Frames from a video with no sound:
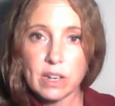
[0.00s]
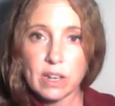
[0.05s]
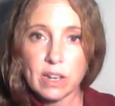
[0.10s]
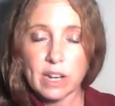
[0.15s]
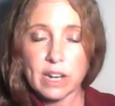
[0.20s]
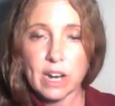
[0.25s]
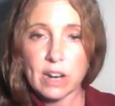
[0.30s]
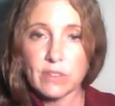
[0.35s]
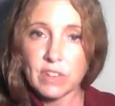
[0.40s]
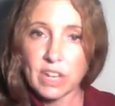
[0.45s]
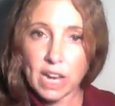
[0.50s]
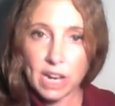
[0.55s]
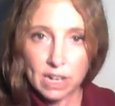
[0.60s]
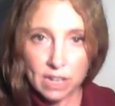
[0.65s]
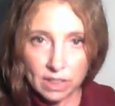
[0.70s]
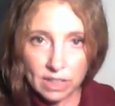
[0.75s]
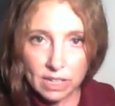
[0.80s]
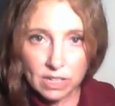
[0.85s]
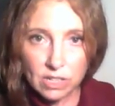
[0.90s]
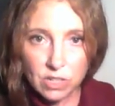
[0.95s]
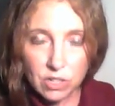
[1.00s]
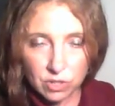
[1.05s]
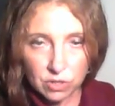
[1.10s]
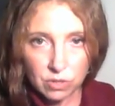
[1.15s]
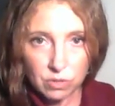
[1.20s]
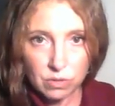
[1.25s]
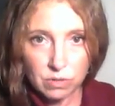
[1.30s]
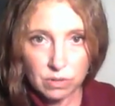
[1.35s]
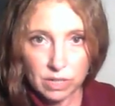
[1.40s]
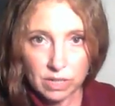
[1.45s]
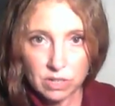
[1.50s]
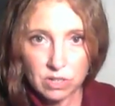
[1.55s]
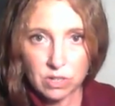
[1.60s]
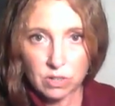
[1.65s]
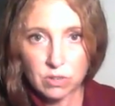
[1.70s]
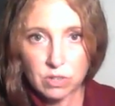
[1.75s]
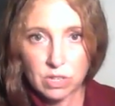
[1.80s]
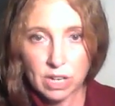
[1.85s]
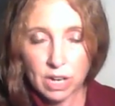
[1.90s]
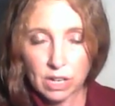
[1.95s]
and having anything to do in
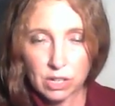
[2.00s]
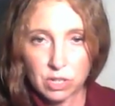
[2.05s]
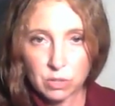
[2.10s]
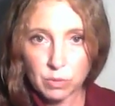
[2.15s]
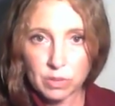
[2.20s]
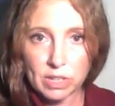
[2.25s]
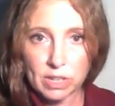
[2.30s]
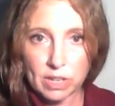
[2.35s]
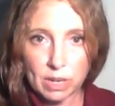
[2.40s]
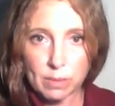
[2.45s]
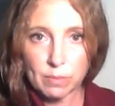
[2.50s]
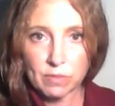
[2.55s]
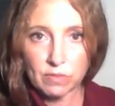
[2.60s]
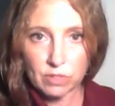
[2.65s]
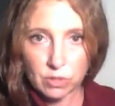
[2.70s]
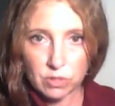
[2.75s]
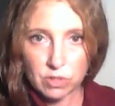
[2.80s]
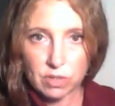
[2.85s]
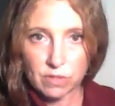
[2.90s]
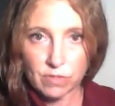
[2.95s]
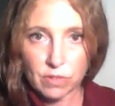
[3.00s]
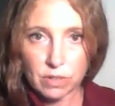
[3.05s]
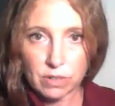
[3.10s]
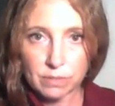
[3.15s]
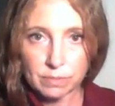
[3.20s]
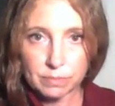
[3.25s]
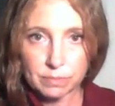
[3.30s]
association with the name of Lucifer?